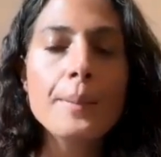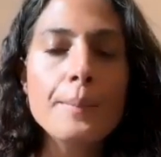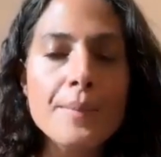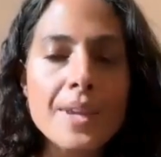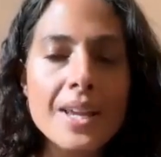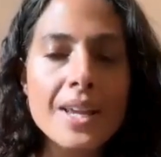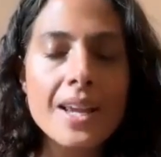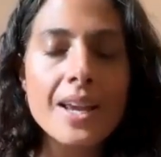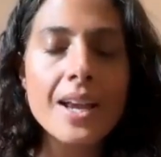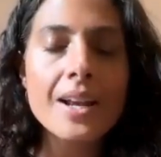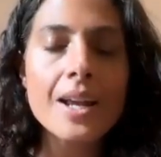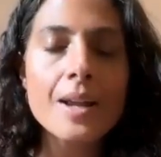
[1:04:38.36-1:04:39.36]
I am
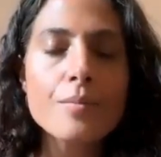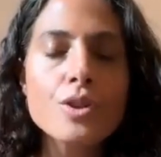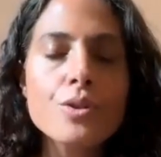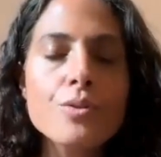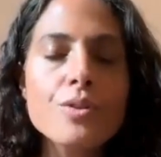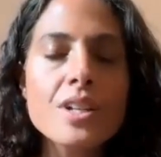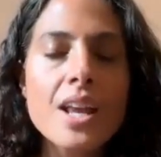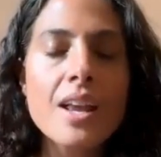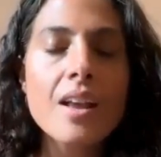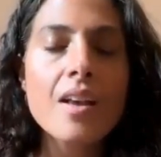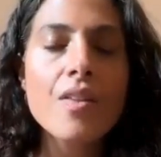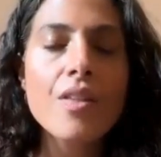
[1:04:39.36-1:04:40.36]
me, and I am
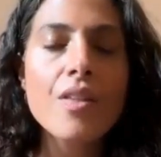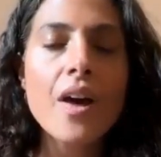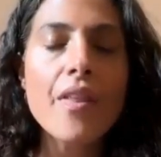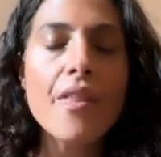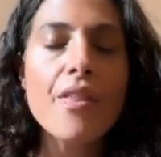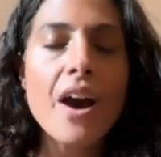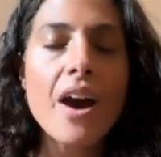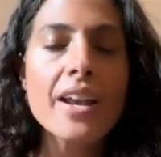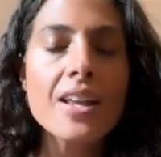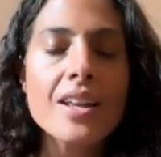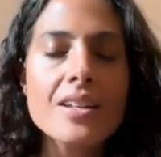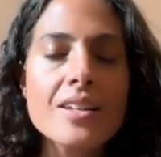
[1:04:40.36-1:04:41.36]
choosing that
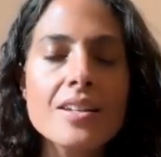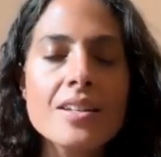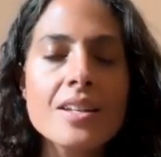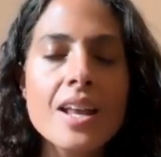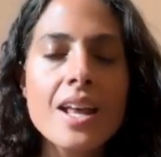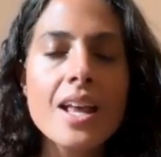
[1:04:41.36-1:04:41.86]
that is